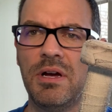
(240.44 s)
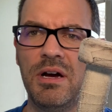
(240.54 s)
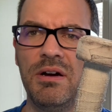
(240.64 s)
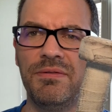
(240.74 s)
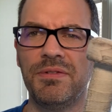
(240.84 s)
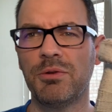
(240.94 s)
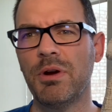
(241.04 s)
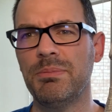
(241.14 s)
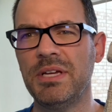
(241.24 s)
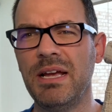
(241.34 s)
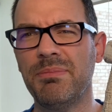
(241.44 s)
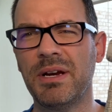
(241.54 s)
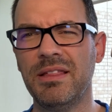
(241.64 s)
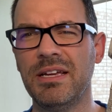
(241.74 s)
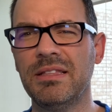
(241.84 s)
of the grip tape, and I
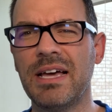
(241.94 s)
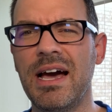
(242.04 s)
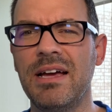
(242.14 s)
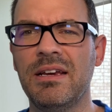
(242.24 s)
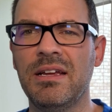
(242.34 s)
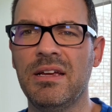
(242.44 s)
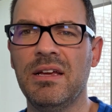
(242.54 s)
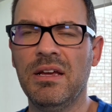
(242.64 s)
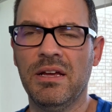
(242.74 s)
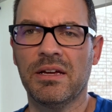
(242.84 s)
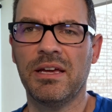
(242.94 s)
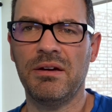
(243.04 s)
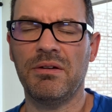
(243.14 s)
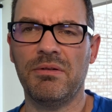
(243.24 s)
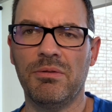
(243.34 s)
think that
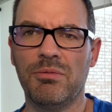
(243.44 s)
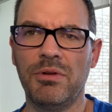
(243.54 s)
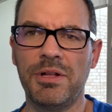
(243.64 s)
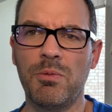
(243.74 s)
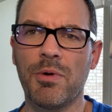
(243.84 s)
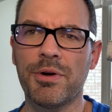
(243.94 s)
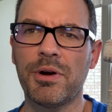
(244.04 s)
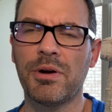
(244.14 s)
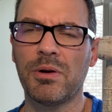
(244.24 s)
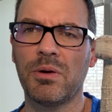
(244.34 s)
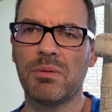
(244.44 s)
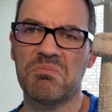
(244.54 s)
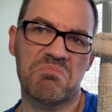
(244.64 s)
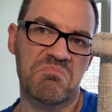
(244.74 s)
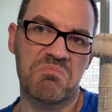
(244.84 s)
can really work
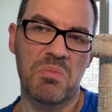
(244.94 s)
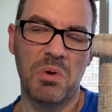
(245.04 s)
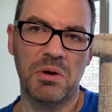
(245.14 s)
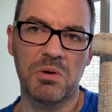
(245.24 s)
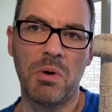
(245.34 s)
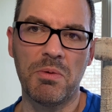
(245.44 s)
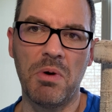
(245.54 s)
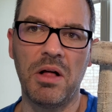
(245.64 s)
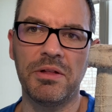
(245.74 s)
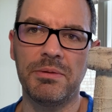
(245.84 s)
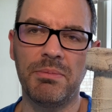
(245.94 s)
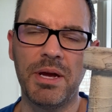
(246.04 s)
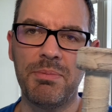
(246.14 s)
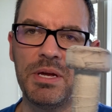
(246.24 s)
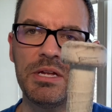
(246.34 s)
quite well in my
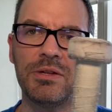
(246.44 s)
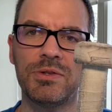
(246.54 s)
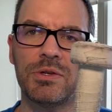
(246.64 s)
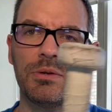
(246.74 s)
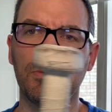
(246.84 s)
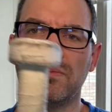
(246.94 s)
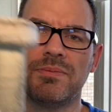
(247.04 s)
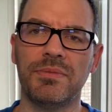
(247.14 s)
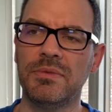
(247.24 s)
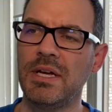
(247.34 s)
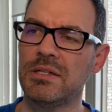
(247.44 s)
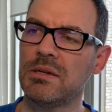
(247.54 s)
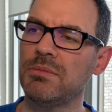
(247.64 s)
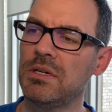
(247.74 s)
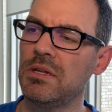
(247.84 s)
opinion. So that's
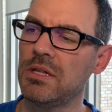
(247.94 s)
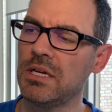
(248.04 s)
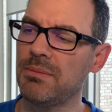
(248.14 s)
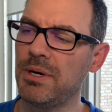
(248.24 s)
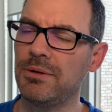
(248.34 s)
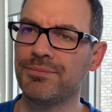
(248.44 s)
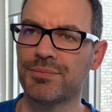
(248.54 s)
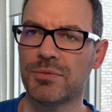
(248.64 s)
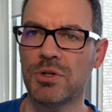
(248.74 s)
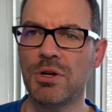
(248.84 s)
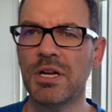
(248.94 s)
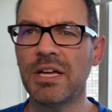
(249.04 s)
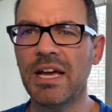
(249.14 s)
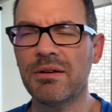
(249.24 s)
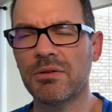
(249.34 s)
something to think about. So you can
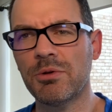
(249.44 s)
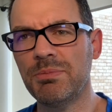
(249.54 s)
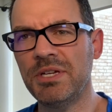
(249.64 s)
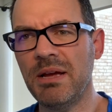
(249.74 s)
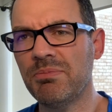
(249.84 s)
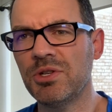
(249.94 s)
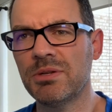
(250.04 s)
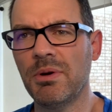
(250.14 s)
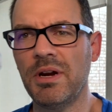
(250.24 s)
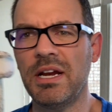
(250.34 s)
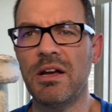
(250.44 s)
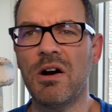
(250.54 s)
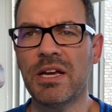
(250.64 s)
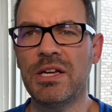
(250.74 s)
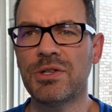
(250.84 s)
get grip tape just about any
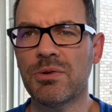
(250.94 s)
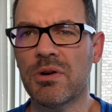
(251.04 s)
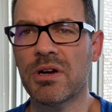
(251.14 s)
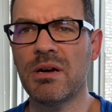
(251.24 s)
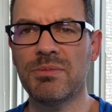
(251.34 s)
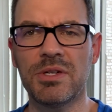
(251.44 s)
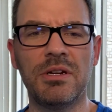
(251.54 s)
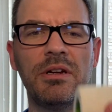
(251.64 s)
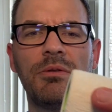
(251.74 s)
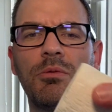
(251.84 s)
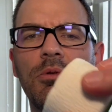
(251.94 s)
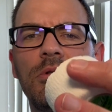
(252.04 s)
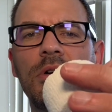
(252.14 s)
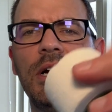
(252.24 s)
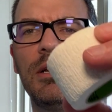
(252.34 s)
hockey store. It comes in a
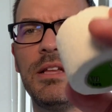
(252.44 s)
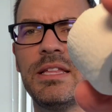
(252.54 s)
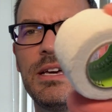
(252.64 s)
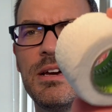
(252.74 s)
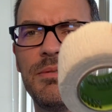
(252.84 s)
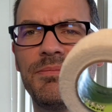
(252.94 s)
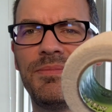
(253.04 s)
roll kind of like that.